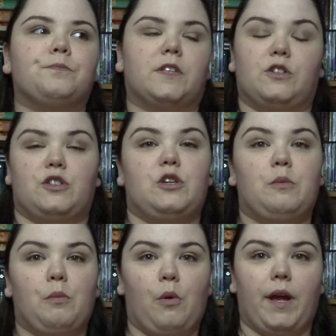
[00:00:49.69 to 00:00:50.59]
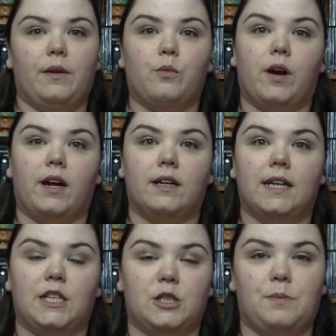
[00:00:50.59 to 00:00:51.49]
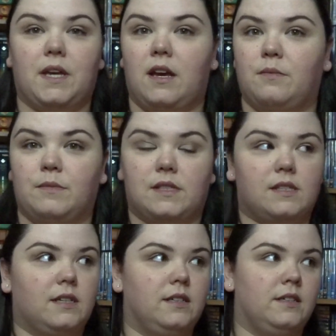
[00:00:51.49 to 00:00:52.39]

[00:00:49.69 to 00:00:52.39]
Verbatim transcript: There's a certain point where it just becomes